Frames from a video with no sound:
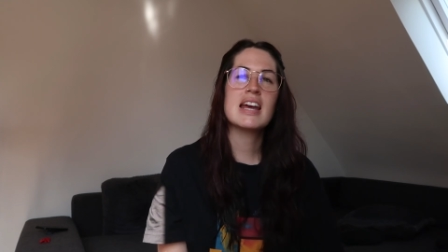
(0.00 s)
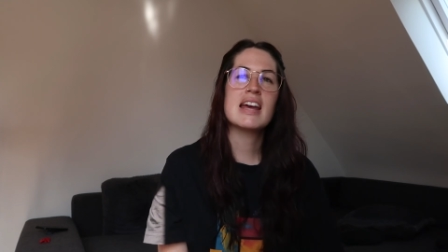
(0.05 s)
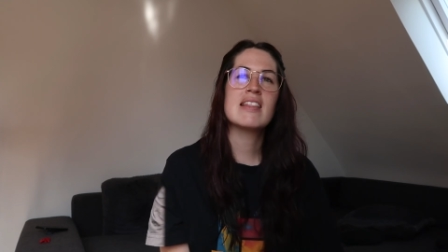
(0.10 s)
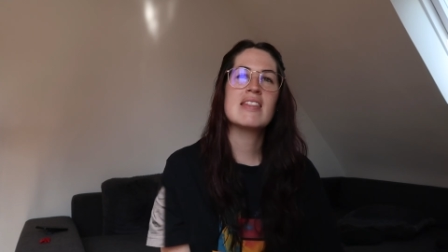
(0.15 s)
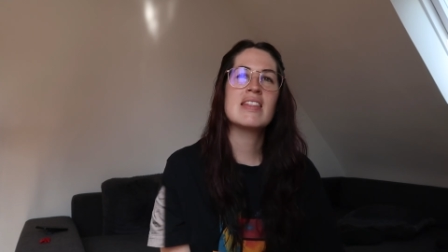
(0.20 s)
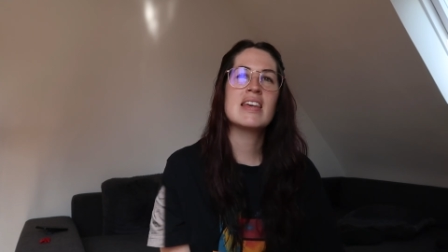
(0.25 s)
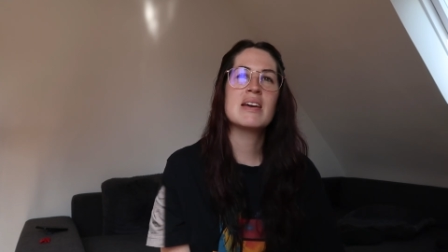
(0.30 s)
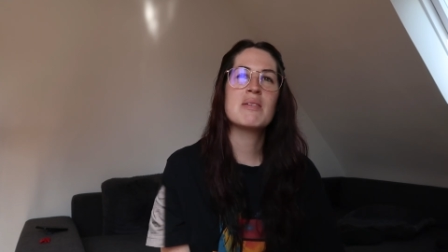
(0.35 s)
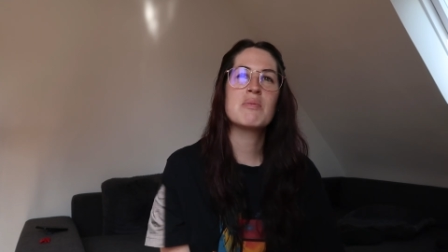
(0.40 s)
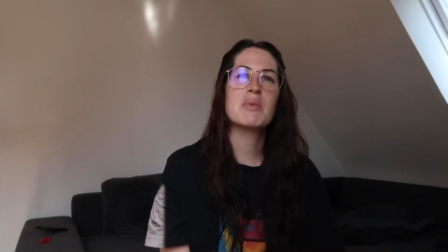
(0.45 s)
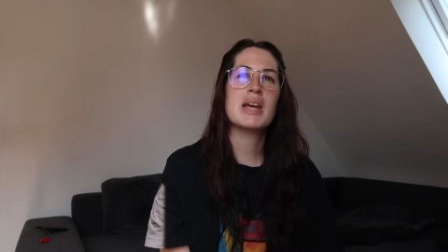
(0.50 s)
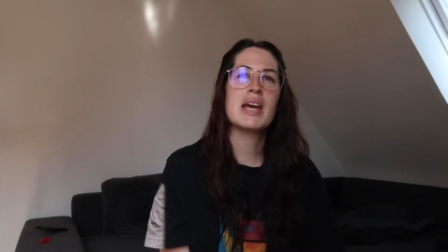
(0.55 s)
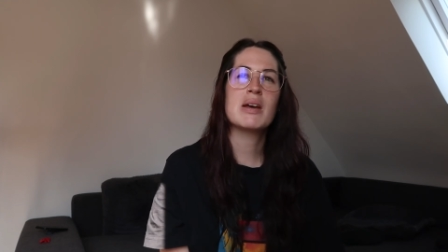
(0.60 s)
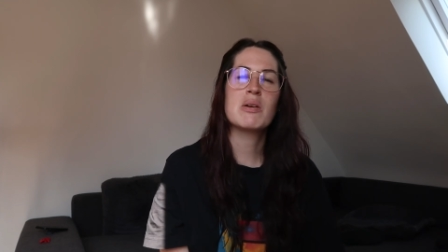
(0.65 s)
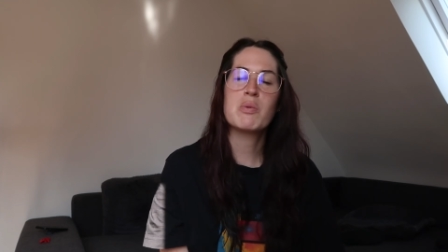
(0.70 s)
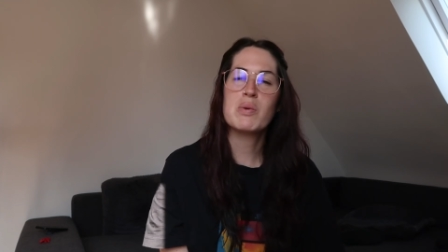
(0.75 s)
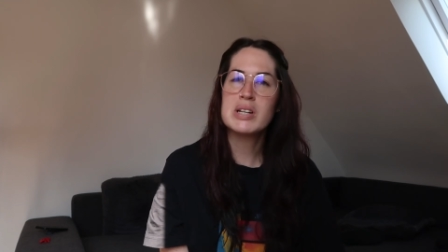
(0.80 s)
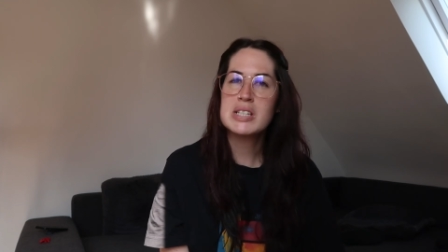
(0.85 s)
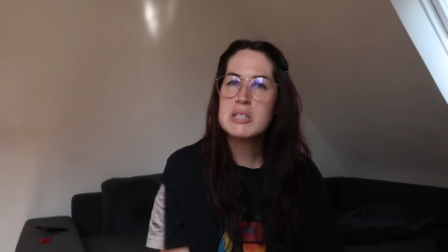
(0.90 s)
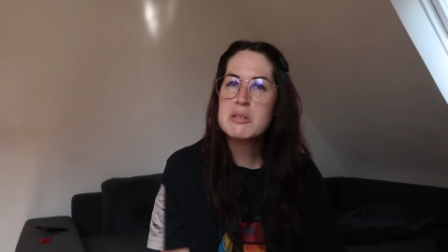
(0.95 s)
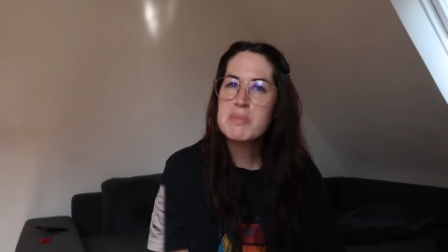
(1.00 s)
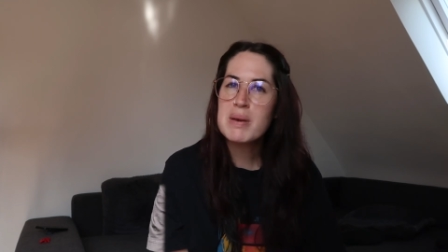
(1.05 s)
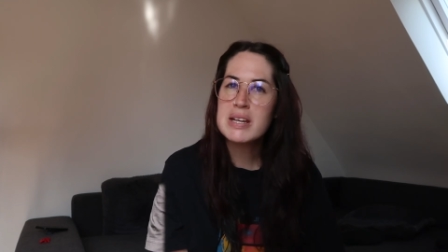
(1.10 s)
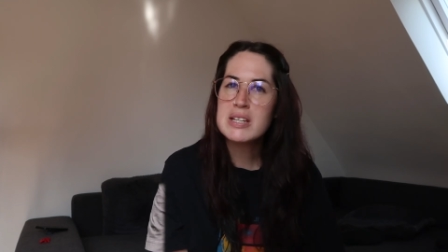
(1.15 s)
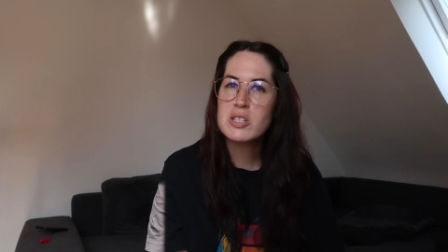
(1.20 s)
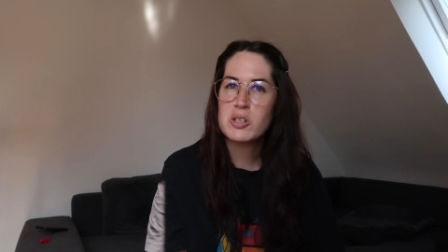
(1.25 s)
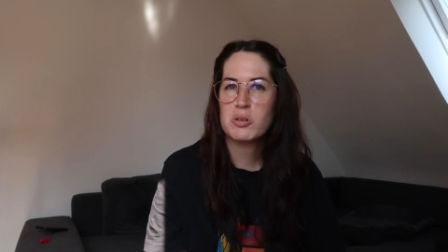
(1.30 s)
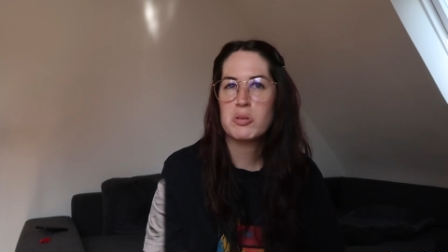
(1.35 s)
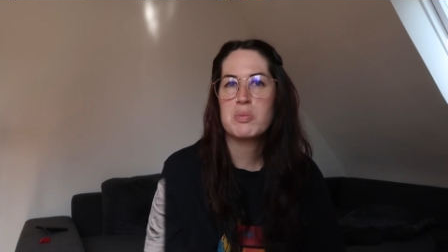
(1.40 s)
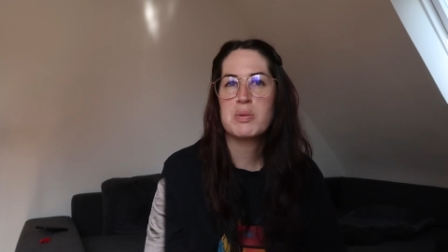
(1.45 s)
and then we had 1
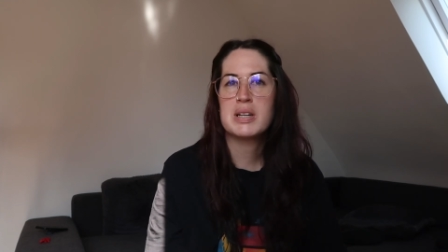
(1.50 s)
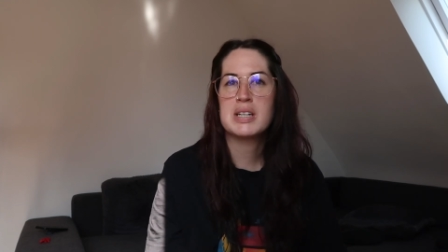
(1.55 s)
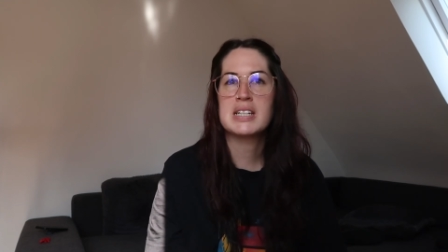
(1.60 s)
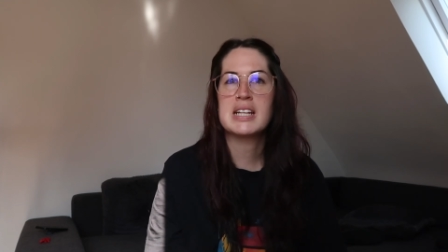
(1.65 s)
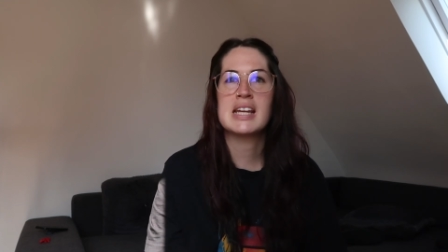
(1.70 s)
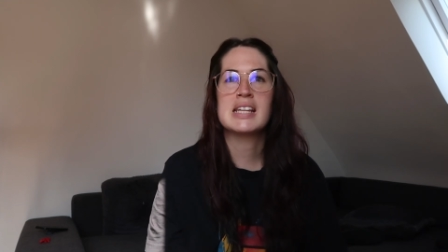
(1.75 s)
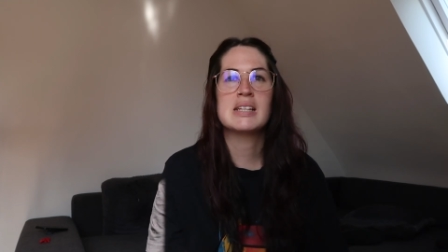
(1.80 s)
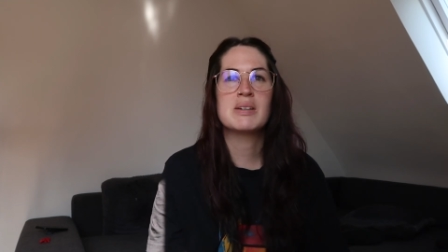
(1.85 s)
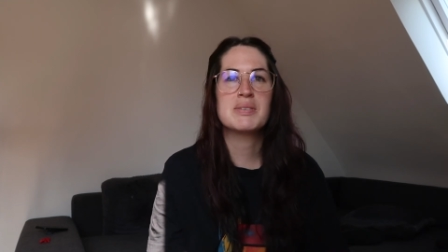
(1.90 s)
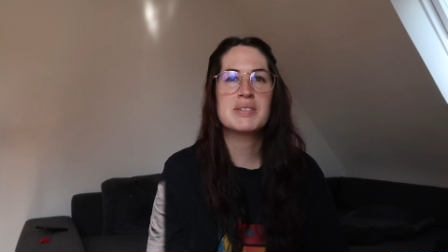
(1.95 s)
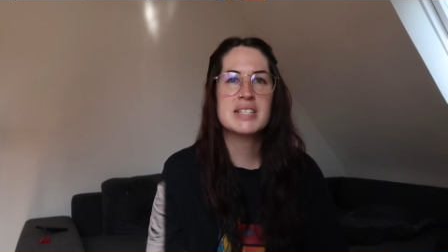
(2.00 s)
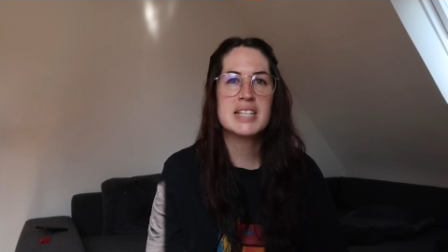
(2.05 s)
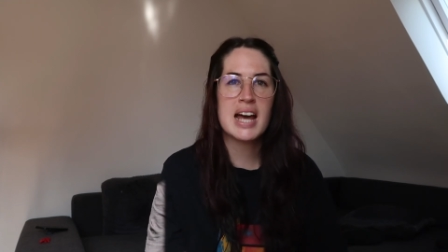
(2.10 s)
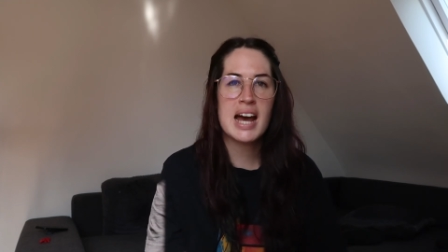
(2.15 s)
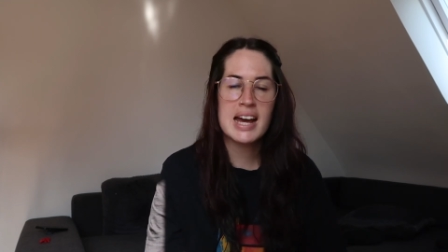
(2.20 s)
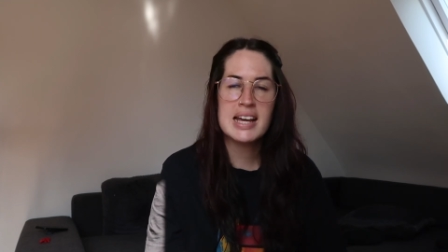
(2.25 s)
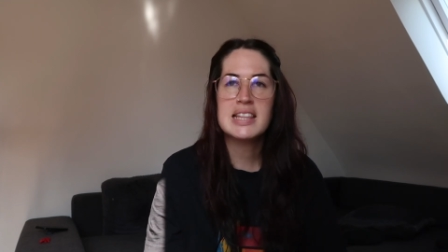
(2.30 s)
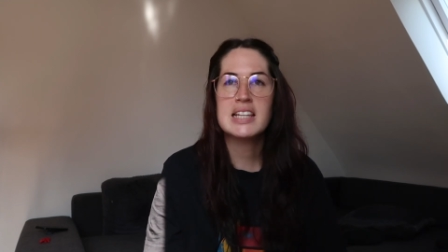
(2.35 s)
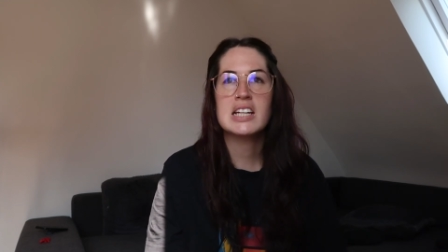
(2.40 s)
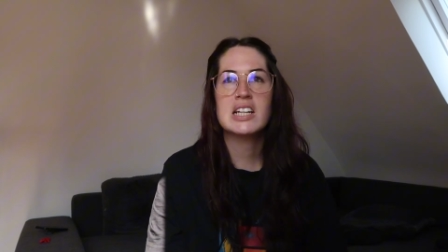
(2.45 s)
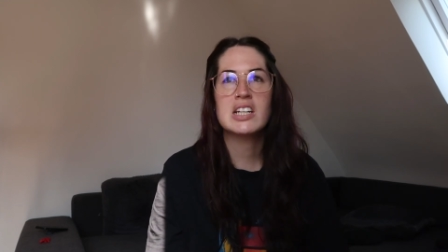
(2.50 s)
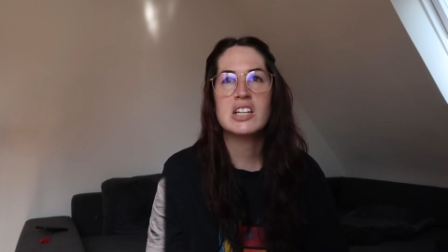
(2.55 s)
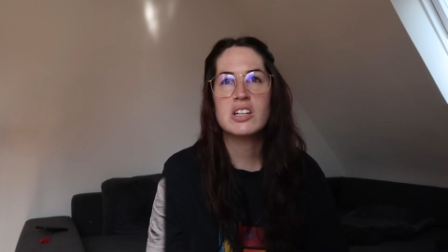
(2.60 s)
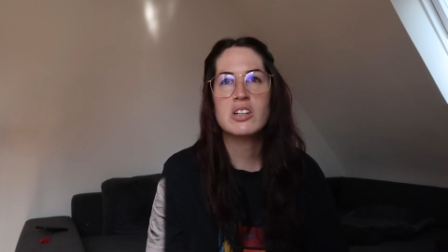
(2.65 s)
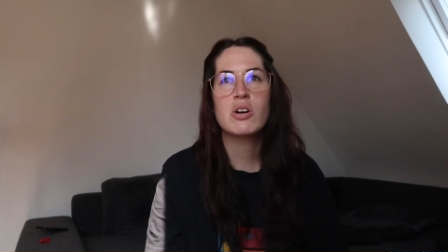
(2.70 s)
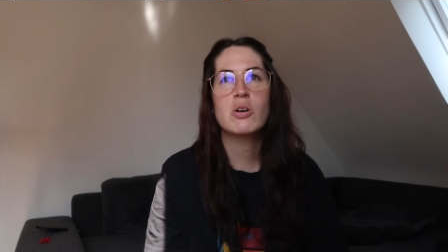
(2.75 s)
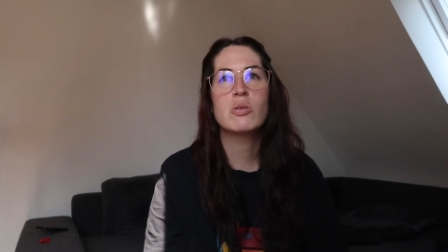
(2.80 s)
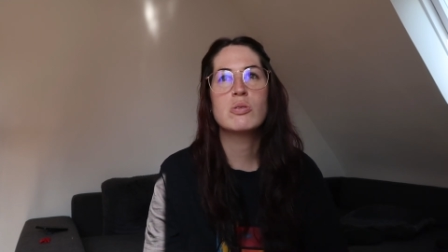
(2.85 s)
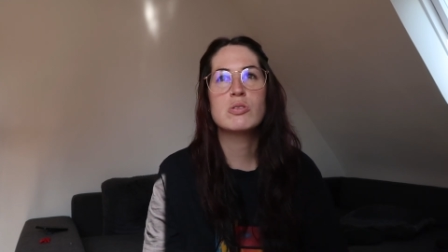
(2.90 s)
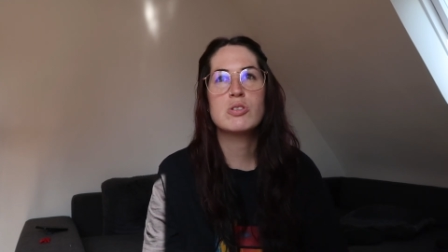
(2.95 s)
space open, and it was either going to
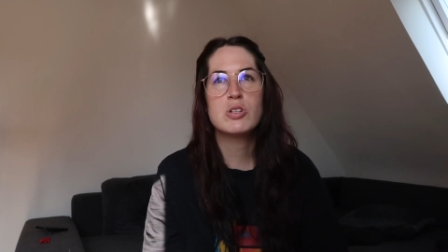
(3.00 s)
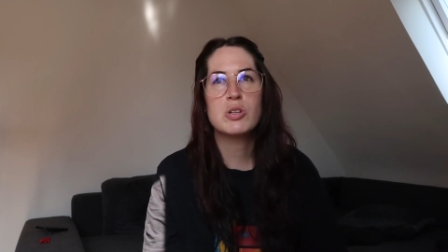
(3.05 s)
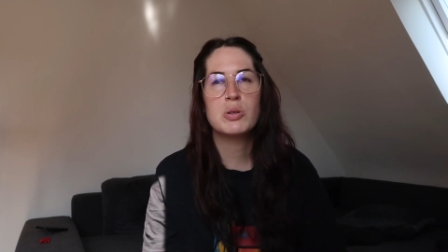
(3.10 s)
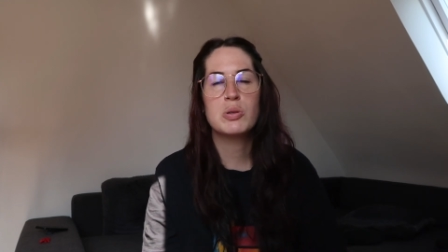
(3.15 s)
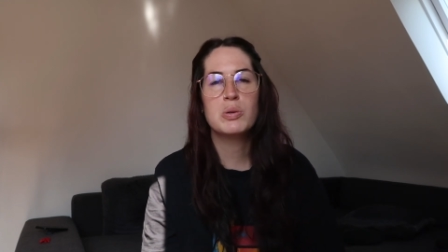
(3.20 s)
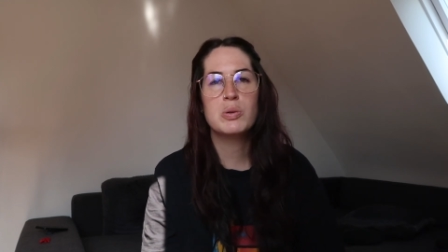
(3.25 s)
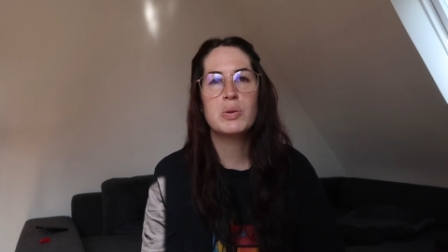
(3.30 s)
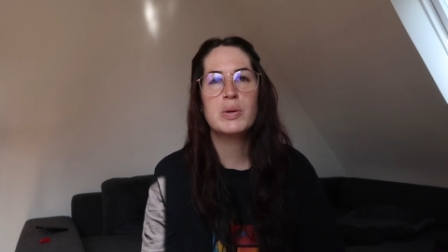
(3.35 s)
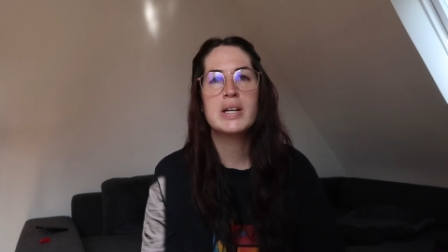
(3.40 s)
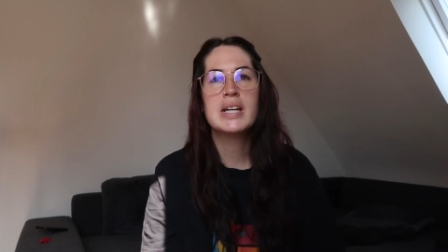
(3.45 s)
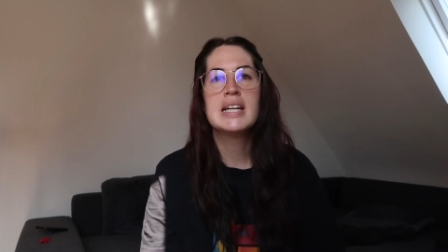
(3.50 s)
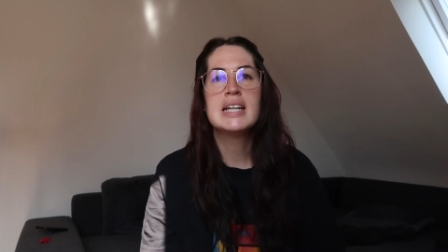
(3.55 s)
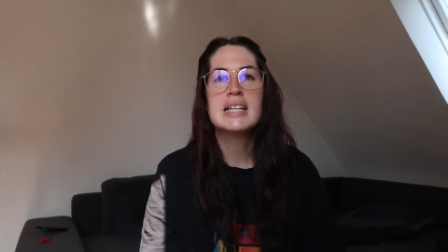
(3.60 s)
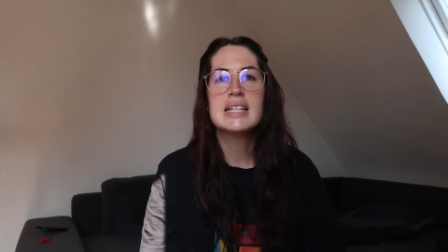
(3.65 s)
go to